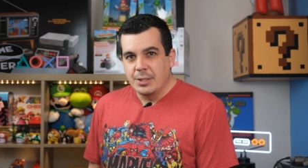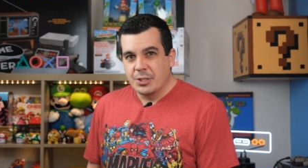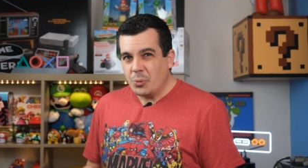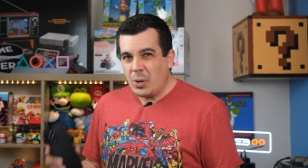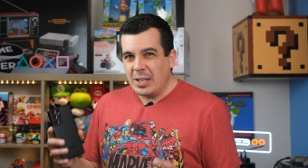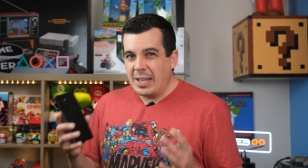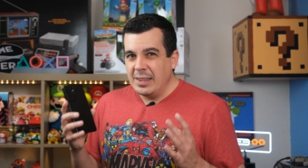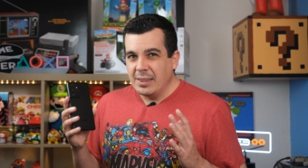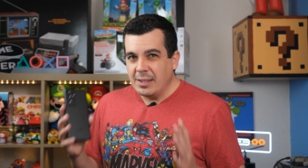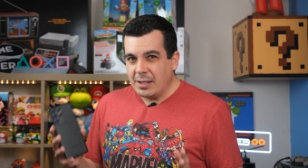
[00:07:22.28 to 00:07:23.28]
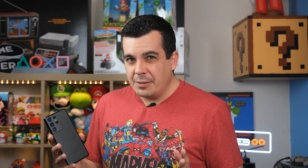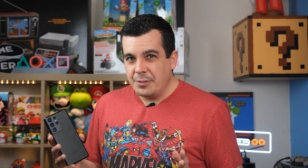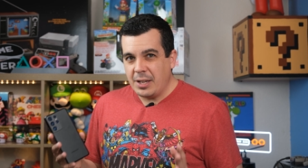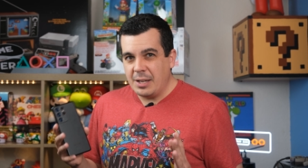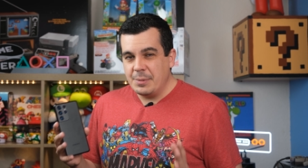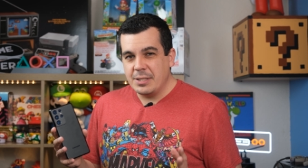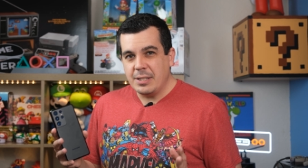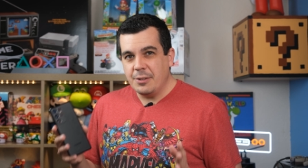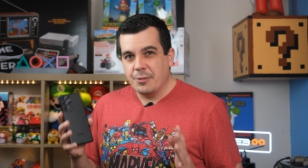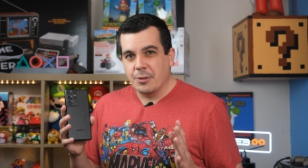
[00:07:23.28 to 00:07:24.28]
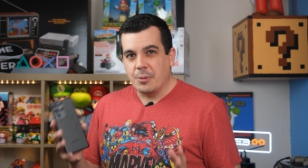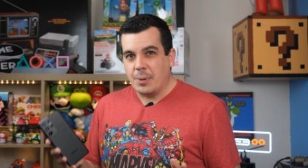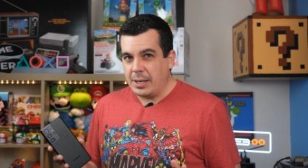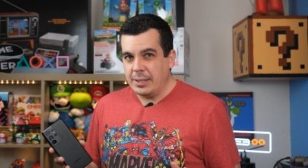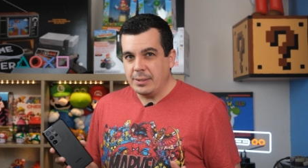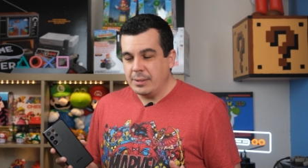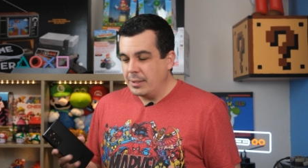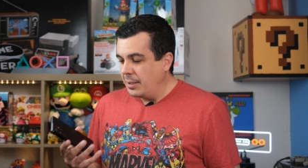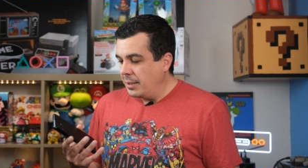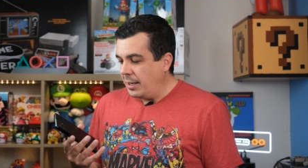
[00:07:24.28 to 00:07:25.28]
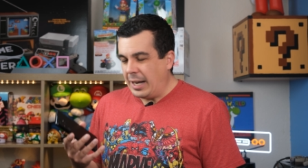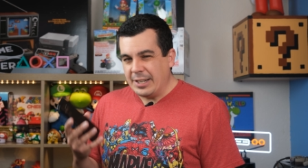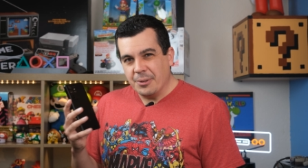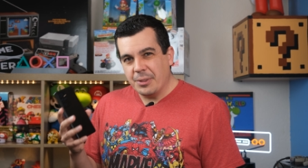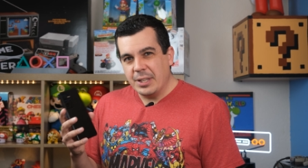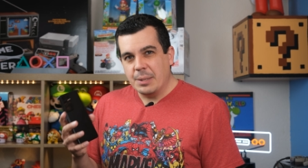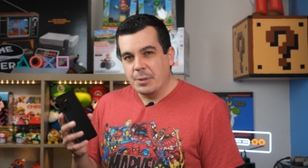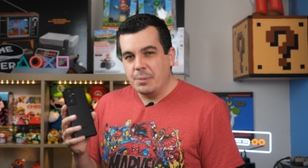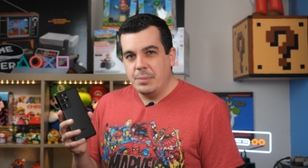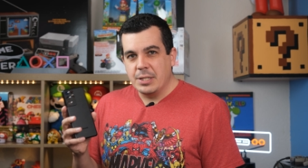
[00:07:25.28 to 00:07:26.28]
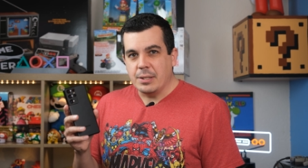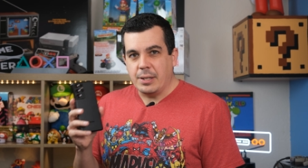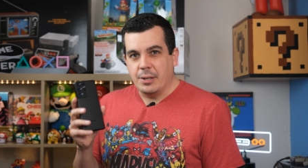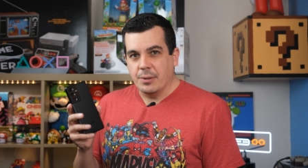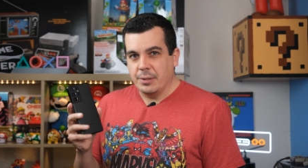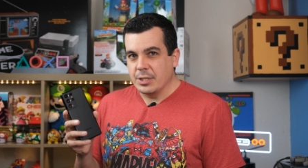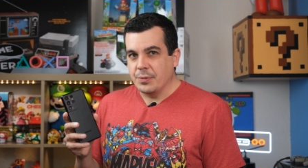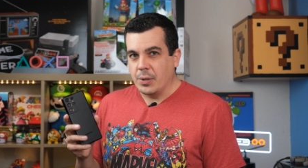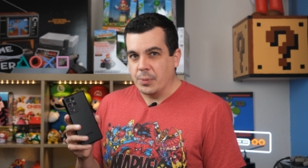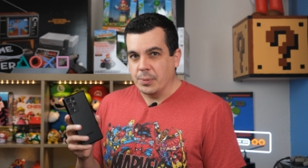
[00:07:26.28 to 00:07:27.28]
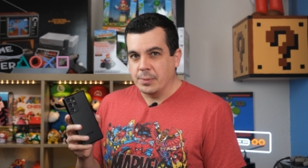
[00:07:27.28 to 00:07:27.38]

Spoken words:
So while I loved MST for a while, I don't think I'm going to miss it here on this phone.